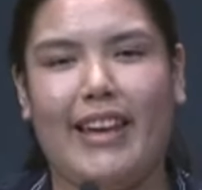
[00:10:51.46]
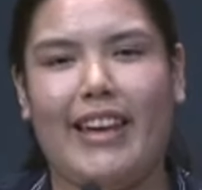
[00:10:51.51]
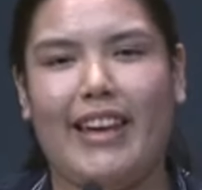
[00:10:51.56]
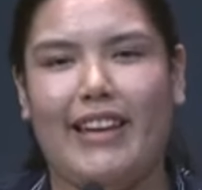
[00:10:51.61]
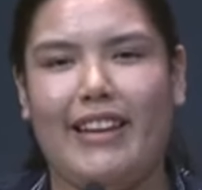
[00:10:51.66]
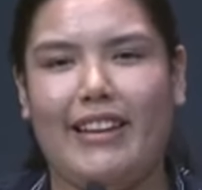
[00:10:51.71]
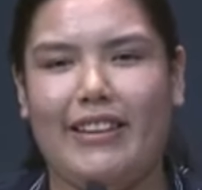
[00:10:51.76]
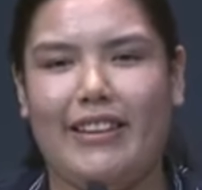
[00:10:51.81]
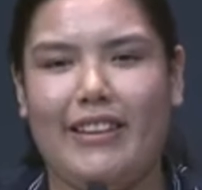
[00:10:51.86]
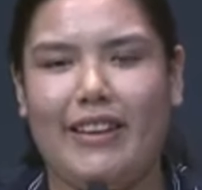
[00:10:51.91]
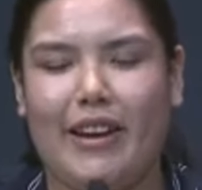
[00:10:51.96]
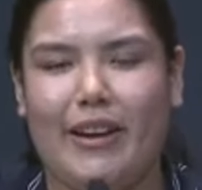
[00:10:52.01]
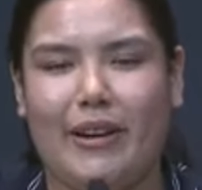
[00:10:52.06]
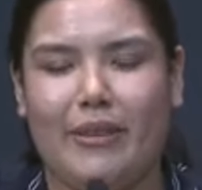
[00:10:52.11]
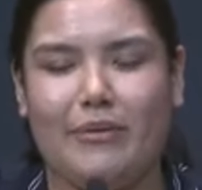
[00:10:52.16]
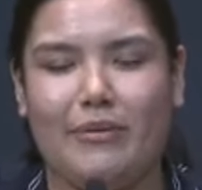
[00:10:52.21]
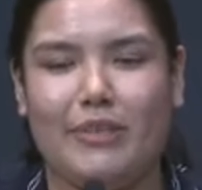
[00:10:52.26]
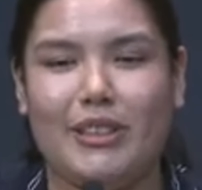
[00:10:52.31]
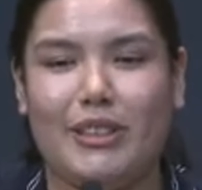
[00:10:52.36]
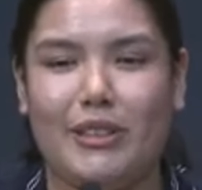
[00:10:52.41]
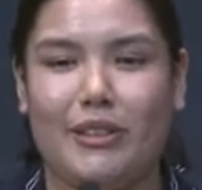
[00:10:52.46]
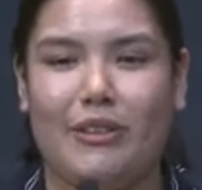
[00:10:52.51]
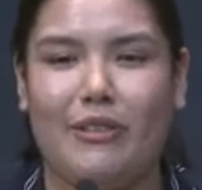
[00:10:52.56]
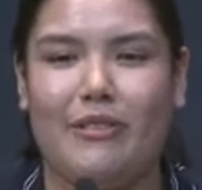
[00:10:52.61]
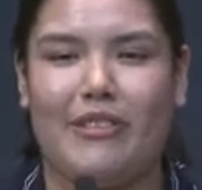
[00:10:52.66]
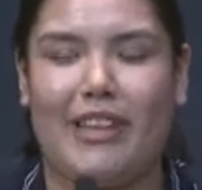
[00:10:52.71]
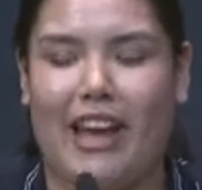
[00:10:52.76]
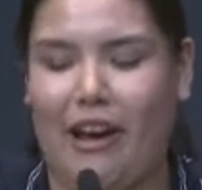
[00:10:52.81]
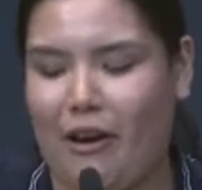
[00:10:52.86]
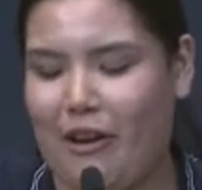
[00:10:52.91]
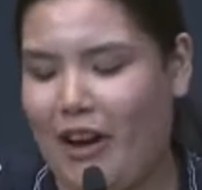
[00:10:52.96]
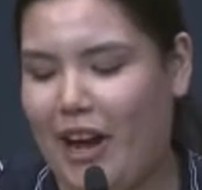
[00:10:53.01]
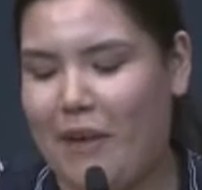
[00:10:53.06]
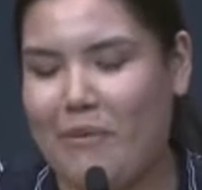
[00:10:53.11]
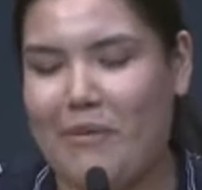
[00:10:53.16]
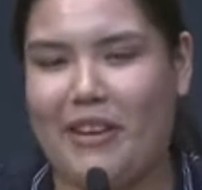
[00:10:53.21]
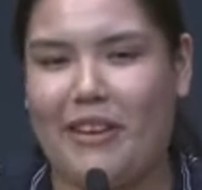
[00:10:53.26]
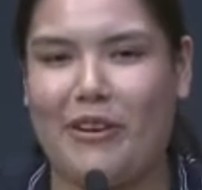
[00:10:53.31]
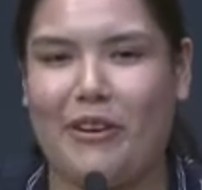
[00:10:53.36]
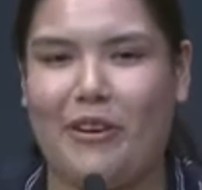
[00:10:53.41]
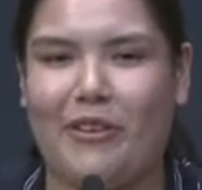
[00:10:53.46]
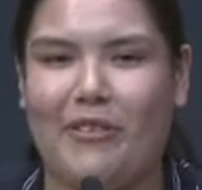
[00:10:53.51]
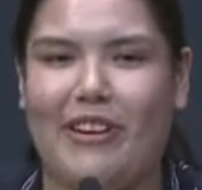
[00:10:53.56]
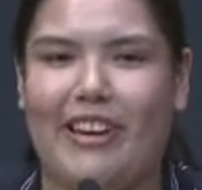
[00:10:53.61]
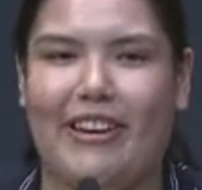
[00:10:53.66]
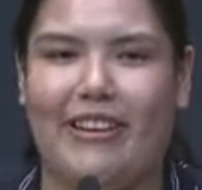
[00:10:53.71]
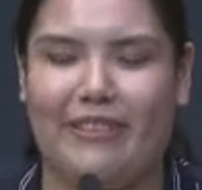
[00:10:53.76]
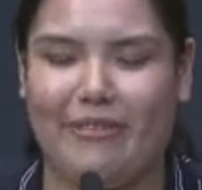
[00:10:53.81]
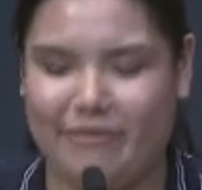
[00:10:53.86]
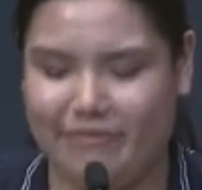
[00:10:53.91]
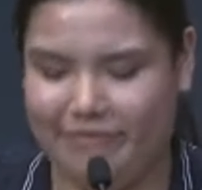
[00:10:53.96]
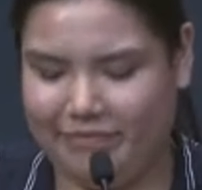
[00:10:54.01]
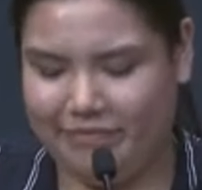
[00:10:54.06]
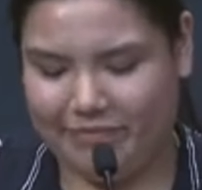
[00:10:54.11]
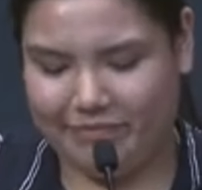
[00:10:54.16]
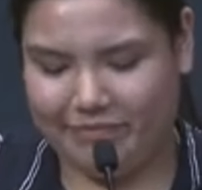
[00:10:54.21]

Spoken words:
And so now I'm in Korea.